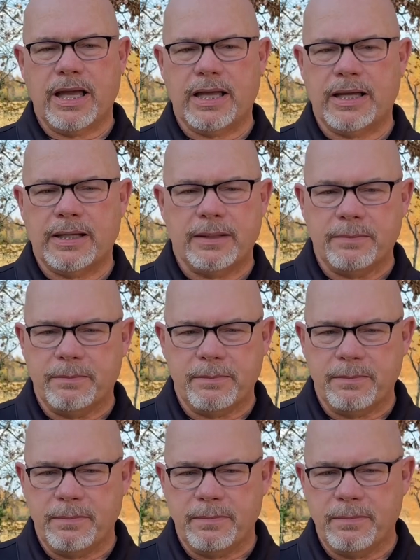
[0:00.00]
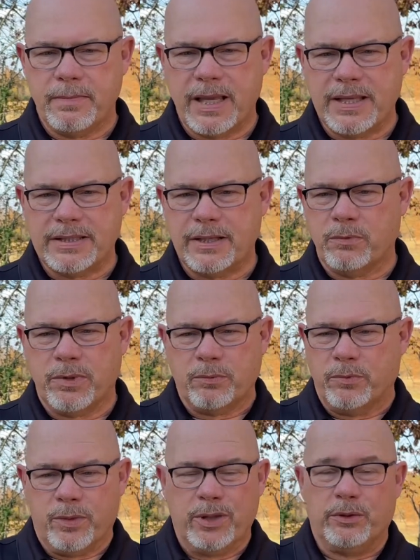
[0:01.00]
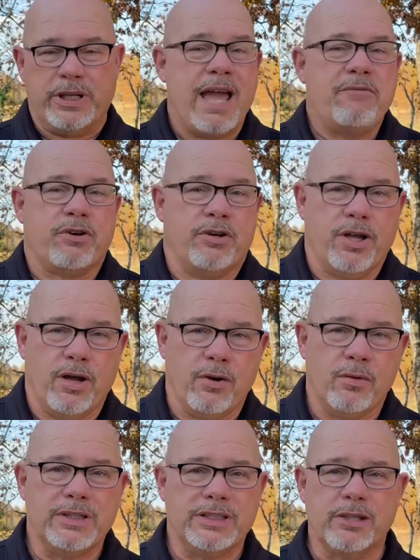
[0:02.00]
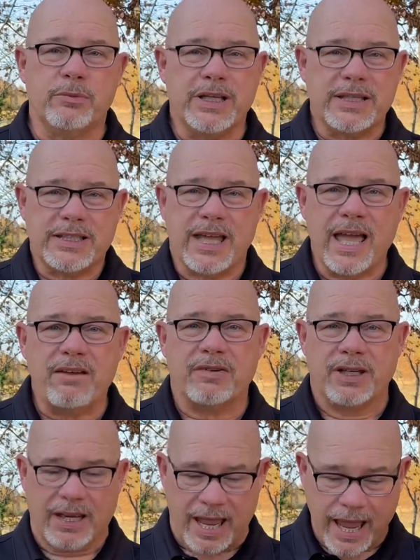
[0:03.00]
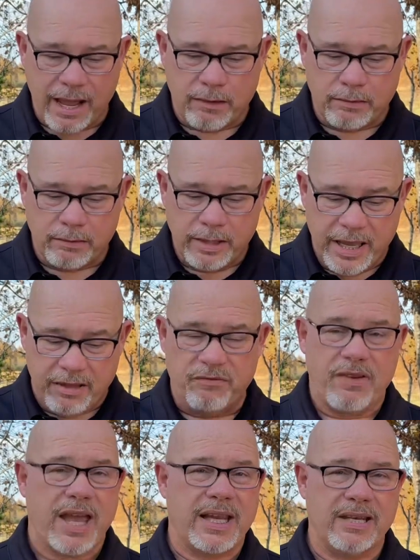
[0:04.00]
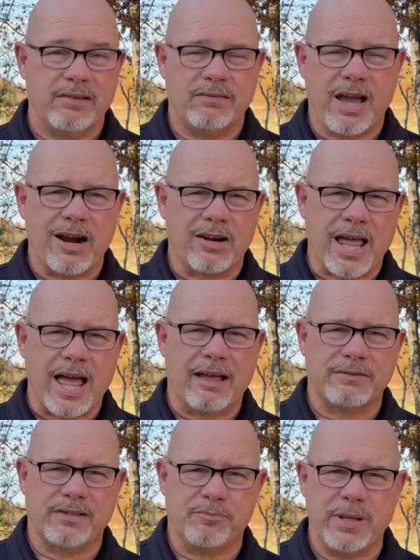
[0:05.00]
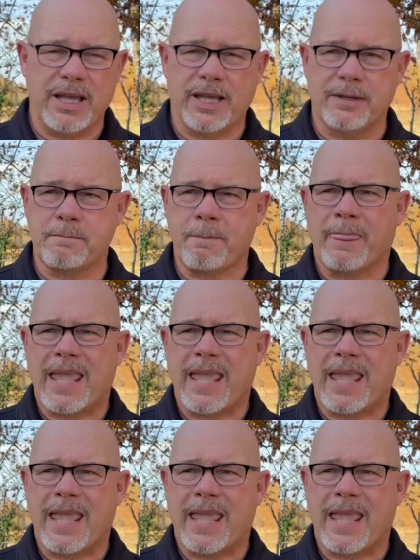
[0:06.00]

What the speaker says: We'll never know until we get to heaven how effective our lives have been